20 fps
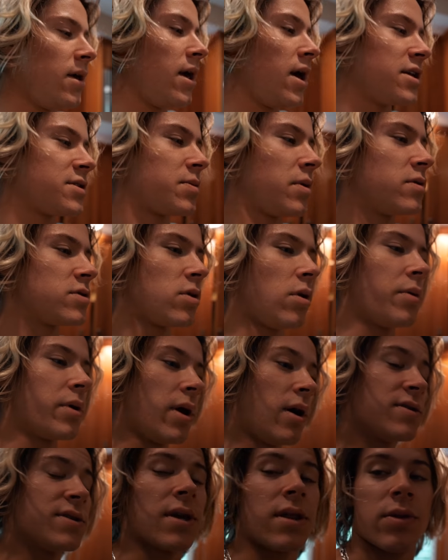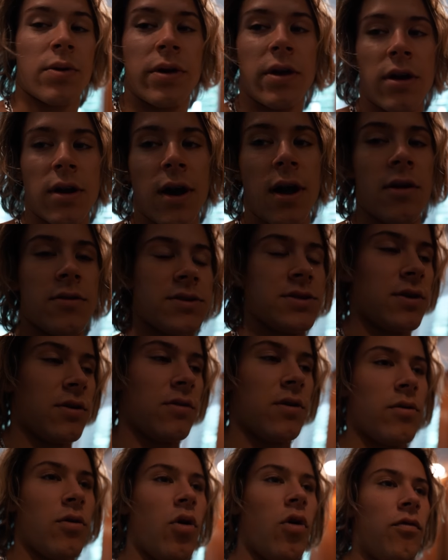yeah, that's pretty much all we got. It was like $300
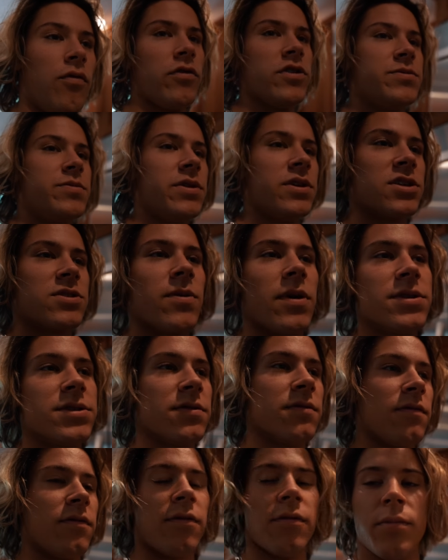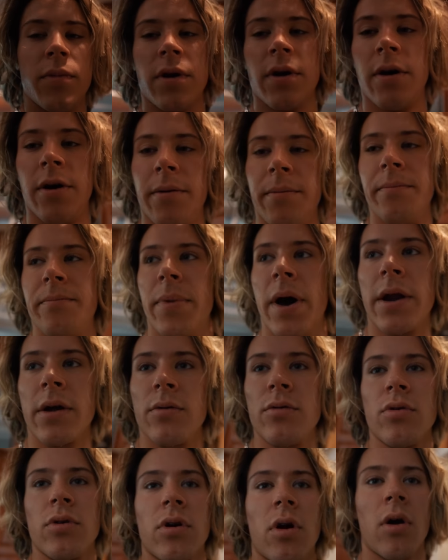though. Whole Foods be expensive, but about to
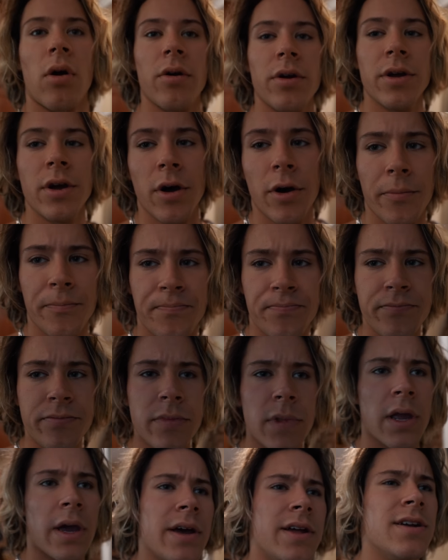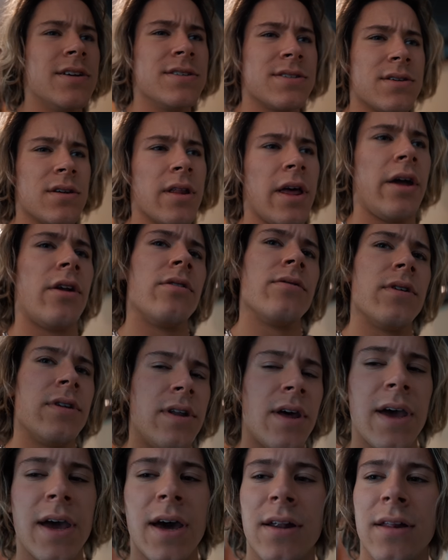go do cardio. It is later in the
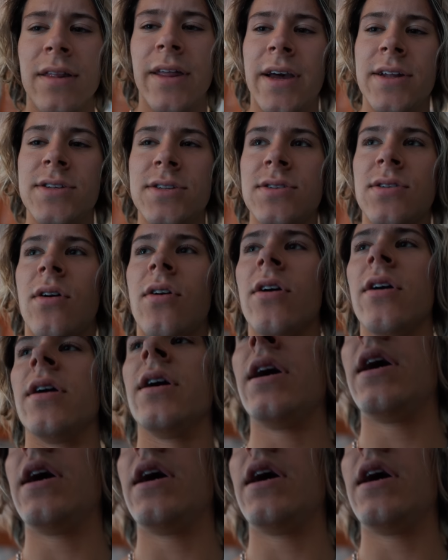day, had a late start.